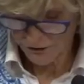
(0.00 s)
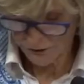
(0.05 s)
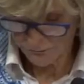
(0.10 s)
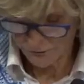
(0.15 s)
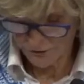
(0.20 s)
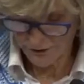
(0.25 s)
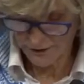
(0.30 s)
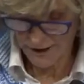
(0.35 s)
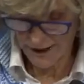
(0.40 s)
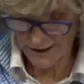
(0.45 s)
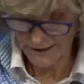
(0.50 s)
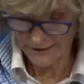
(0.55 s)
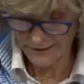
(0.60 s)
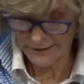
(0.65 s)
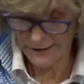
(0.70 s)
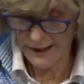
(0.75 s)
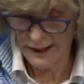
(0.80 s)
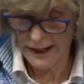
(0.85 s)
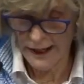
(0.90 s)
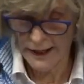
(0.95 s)
she realized
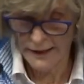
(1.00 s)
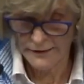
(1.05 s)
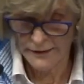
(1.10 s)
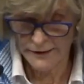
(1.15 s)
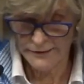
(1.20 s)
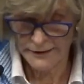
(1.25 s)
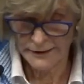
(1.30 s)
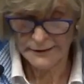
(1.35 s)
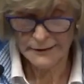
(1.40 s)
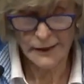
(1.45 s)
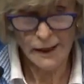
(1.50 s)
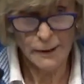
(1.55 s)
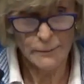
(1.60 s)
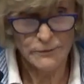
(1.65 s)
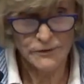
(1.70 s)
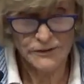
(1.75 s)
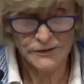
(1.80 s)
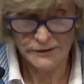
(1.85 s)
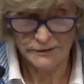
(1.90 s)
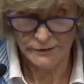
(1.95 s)
that the
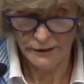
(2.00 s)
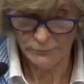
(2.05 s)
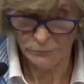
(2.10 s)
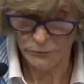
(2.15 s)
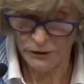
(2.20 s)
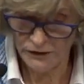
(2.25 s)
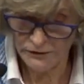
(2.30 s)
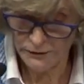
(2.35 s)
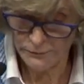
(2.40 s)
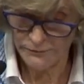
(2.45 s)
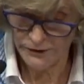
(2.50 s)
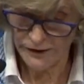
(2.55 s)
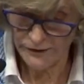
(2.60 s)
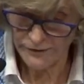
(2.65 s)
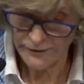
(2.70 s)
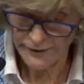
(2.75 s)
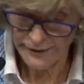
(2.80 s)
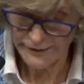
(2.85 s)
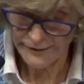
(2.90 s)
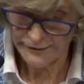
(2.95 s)
clubs that welcomed
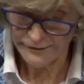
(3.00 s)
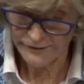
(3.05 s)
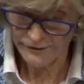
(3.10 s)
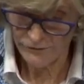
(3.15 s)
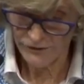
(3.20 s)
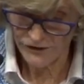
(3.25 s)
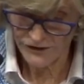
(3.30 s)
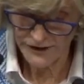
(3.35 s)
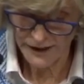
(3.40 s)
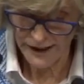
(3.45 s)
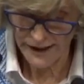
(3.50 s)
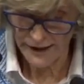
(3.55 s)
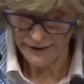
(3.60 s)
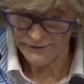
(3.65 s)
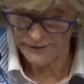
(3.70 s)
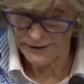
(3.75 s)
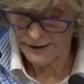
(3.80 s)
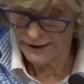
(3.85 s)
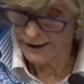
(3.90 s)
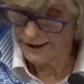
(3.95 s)
other ladies of the town